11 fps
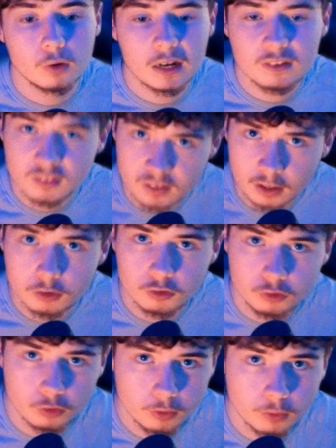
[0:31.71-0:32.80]
At the start you
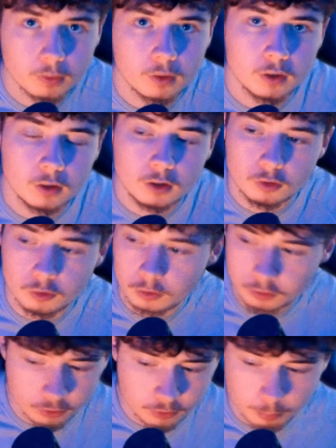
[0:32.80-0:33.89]
should
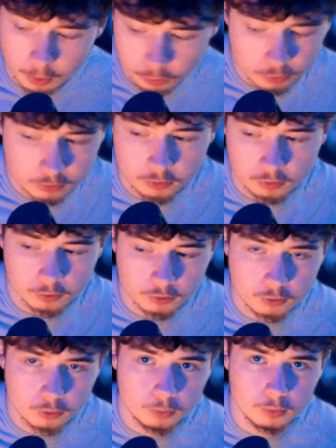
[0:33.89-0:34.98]
just post just
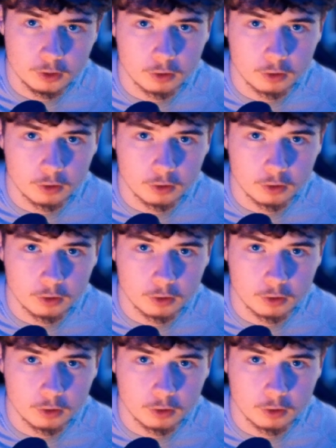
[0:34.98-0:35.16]
to,